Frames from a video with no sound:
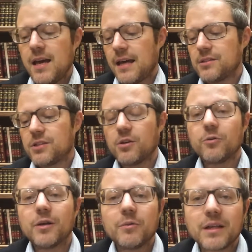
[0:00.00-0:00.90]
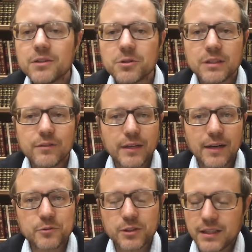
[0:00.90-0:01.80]
and so we can do it even
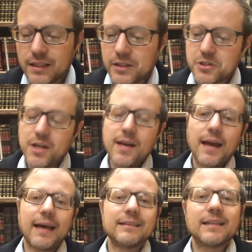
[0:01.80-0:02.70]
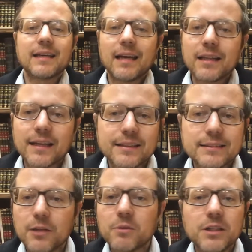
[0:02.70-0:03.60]
after Kiddush. And again, like I
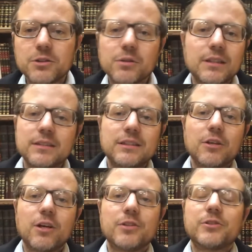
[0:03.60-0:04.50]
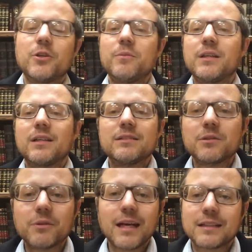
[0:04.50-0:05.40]
said, we could do it this year also, because
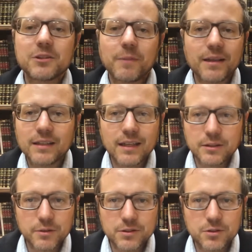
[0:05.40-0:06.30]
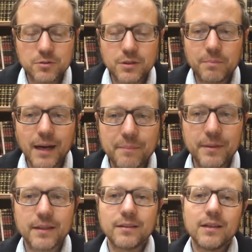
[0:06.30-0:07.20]
we're not expecting anyone to pop
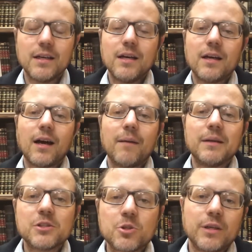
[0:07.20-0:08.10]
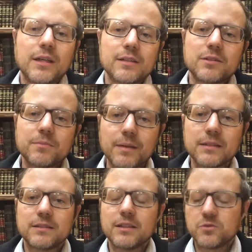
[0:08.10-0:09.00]
in and join us,
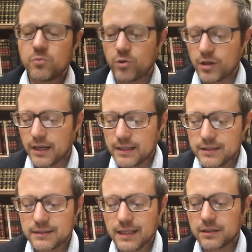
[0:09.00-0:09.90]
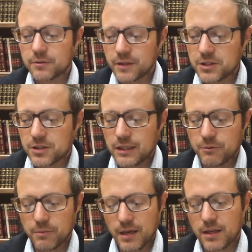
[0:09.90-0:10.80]
but it's more a declaration that
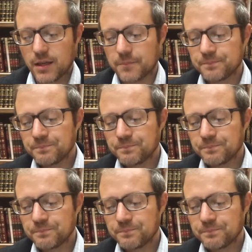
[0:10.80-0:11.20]
we're making.